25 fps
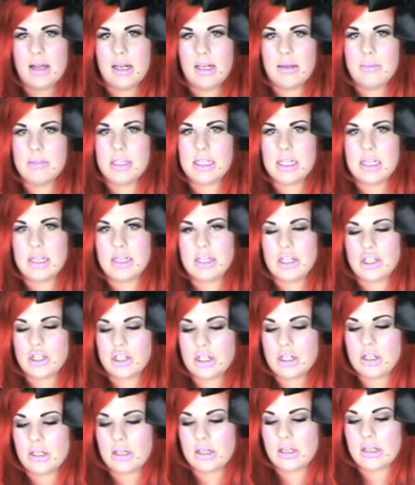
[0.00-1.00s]
limited
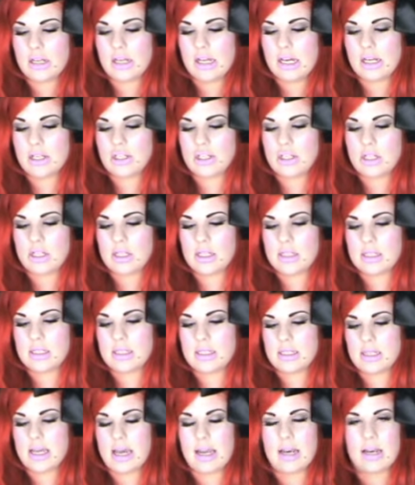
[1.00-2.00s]
edition
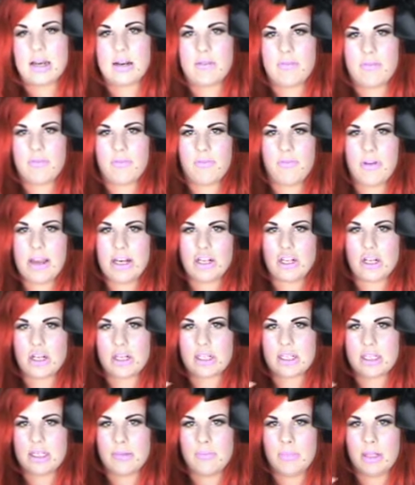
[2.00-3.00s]
collections that feature
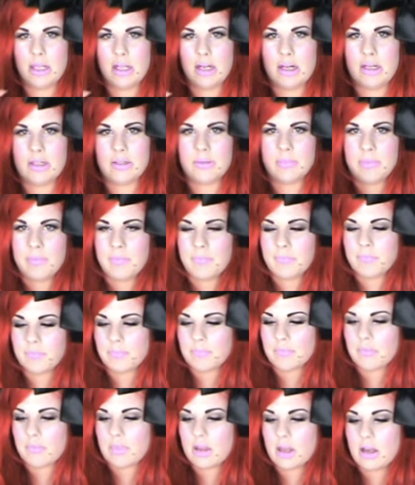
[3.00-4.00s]
a similar
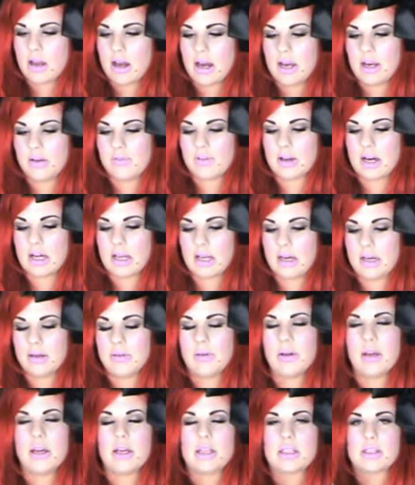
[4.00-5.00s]
kind of
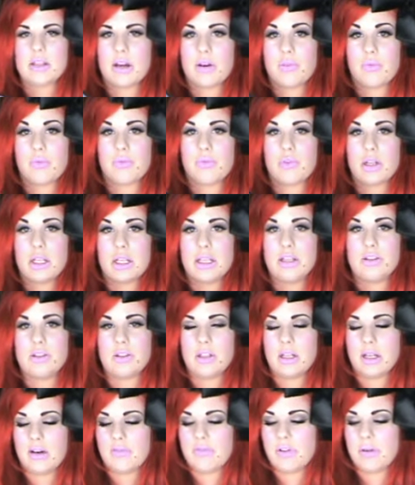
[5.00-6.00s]
colour. So I really
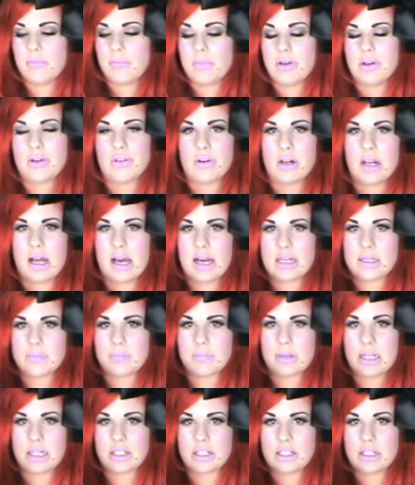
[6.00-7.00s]
do love the
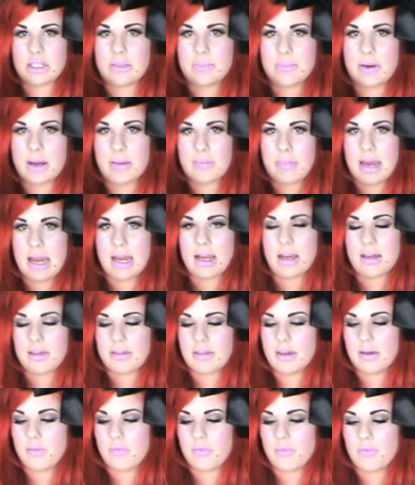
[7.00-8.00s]
Mineralise blushes by
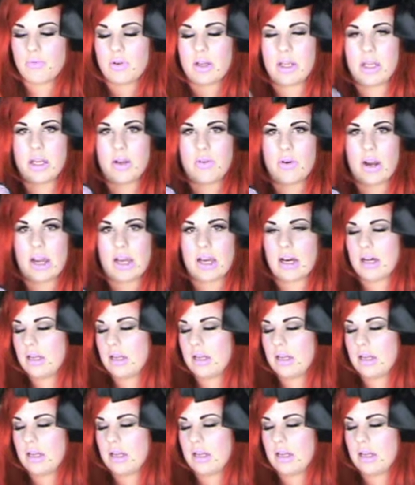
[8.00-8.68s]
MAC. They're really great